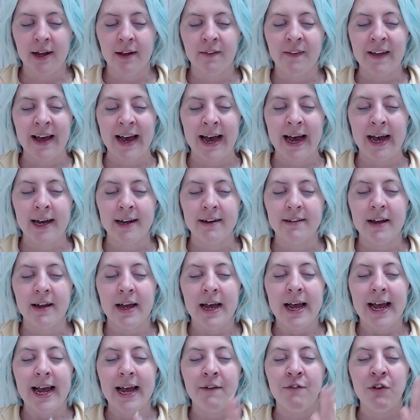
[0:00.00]
that
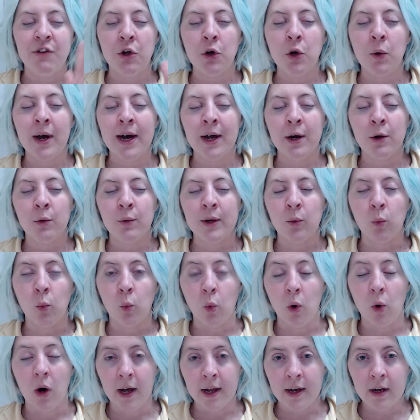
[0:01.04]
if you know how to read
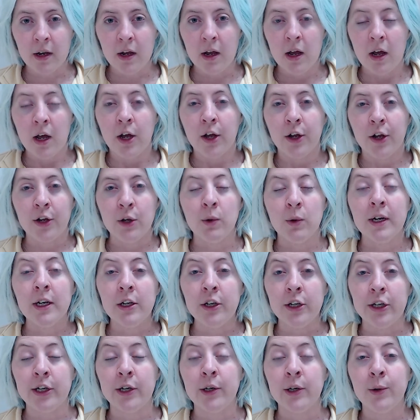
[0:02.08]
one, you can
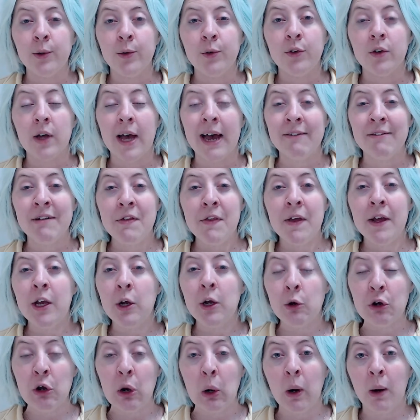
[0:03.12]
use everything you
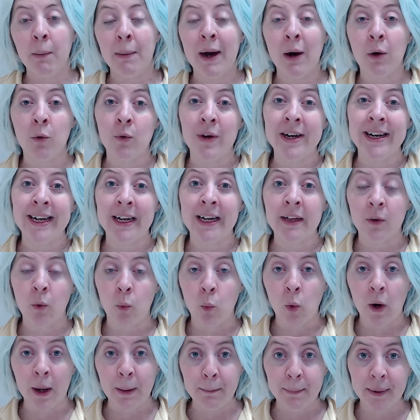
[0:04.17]
know about reading the
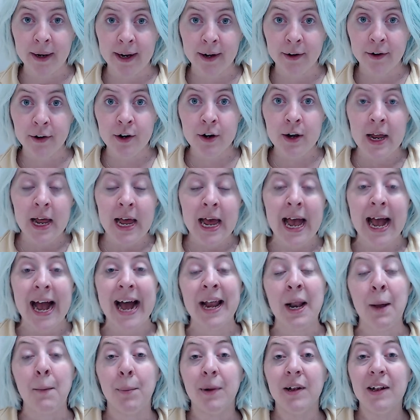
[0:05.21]
one pattern and
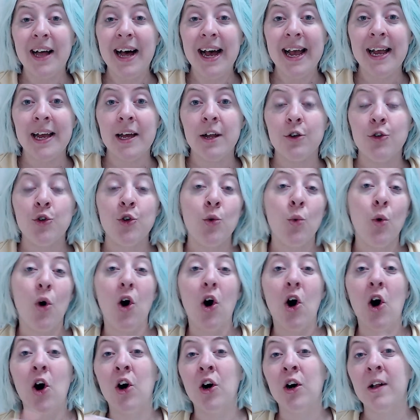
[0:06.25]
apply it to
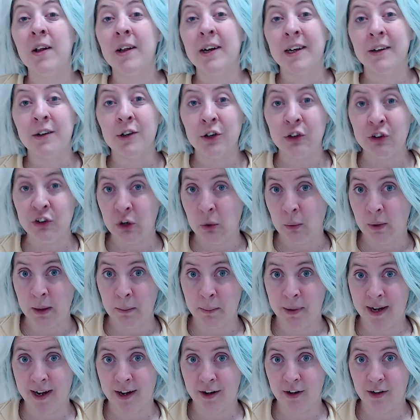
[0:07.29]
all other sewing
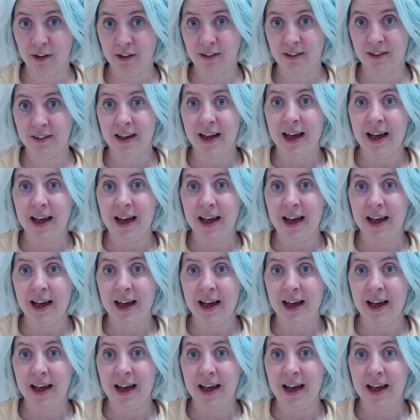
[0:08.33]
patterns.